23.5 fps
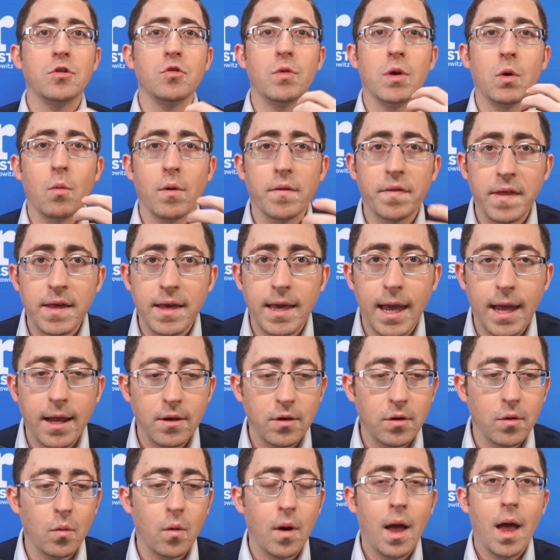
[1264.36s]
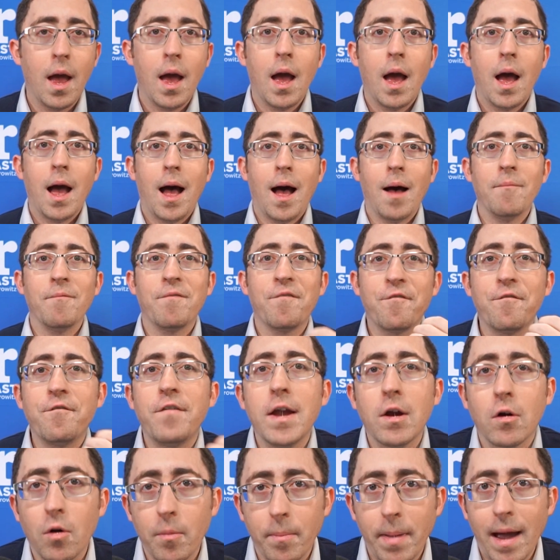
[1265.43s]
doing what they can do, I'm
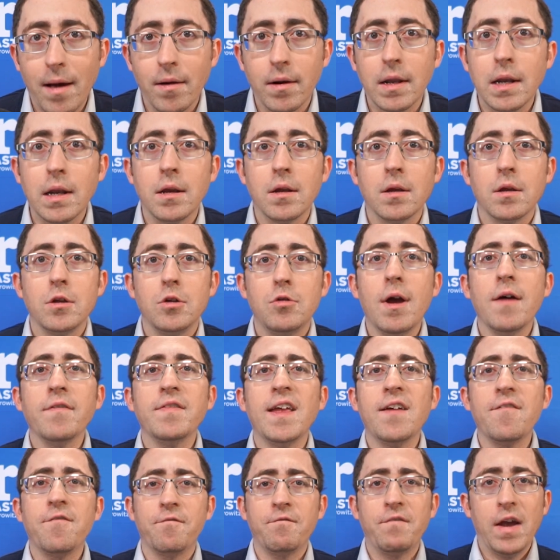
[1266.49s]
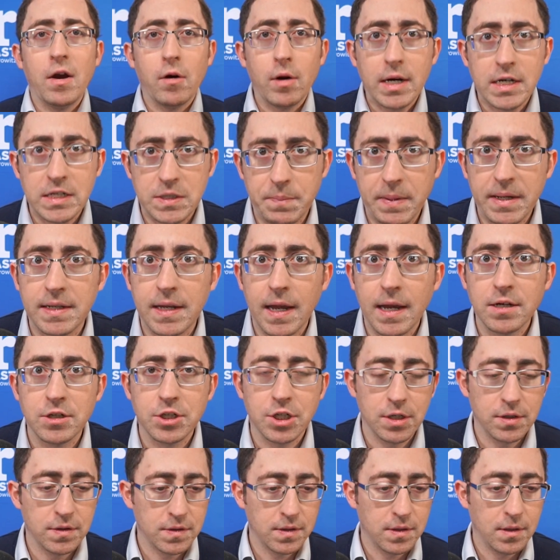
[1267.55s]
fair about it. You have to have fair
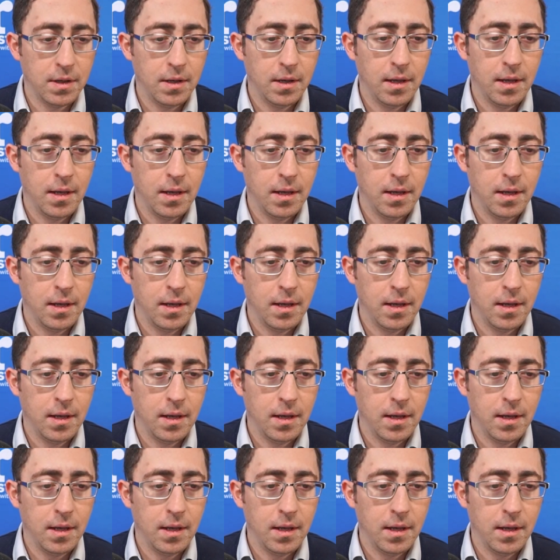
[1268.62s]
expectations.